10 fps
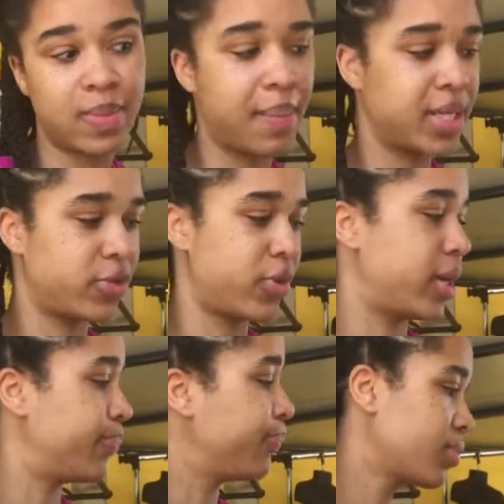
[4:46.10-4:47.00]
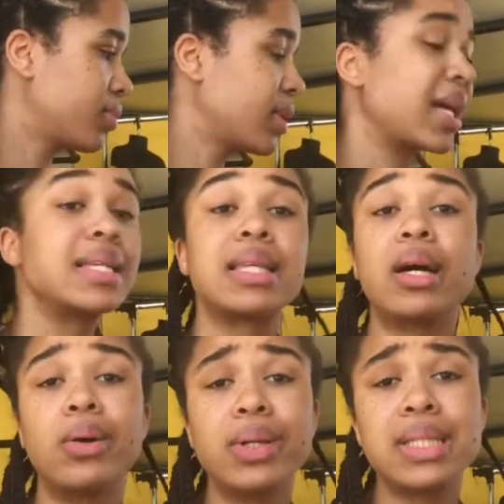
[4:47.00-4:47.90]
best friend. Because the
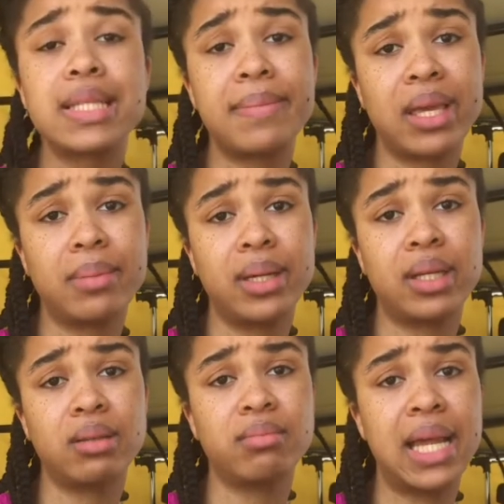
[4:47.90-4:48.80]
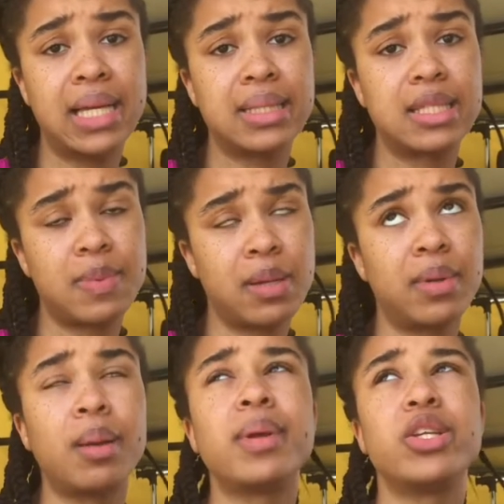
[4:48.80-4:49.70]
goal is to make money, not spend money.
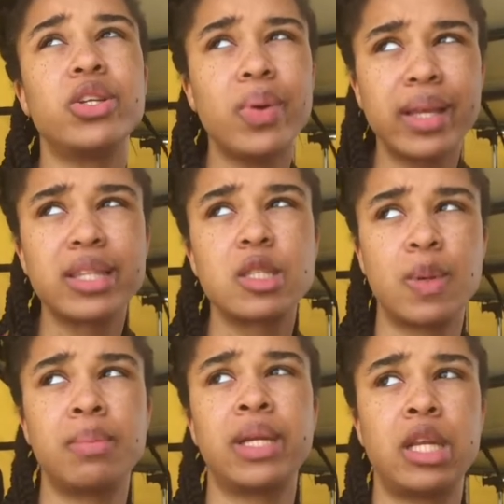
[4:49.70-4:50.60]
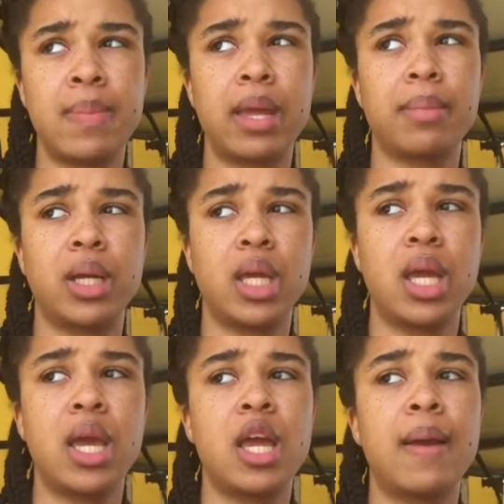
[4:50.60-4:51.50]
But you do have to spend money to make money.
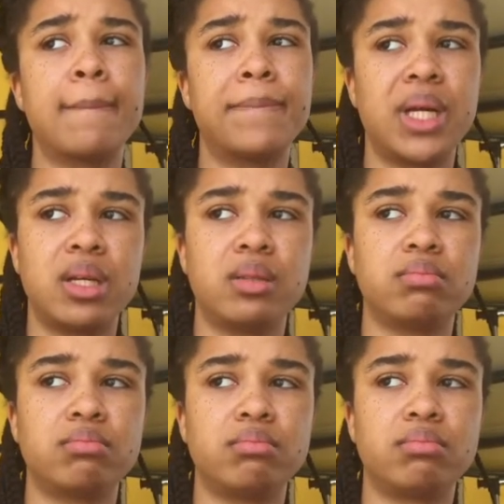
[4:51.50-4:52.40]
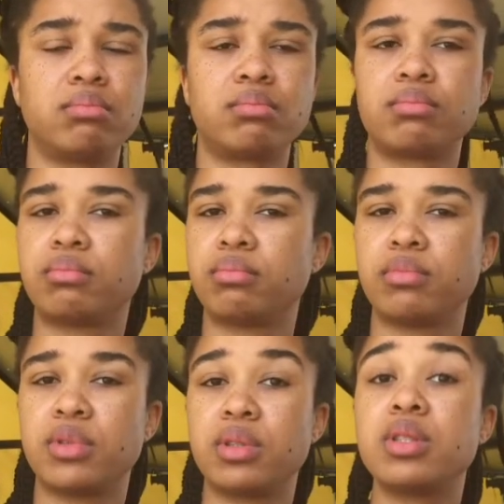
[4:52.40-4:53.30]
But
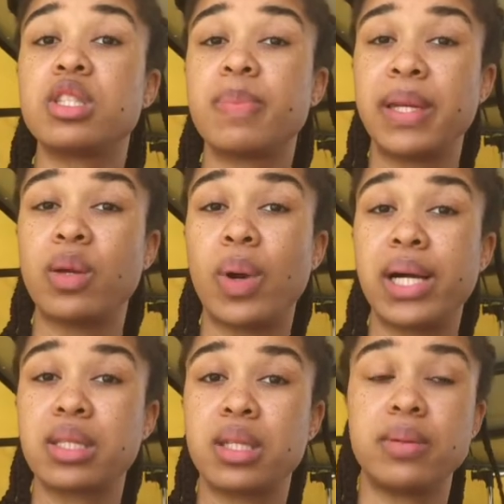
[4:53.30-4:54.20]
spend it wisely.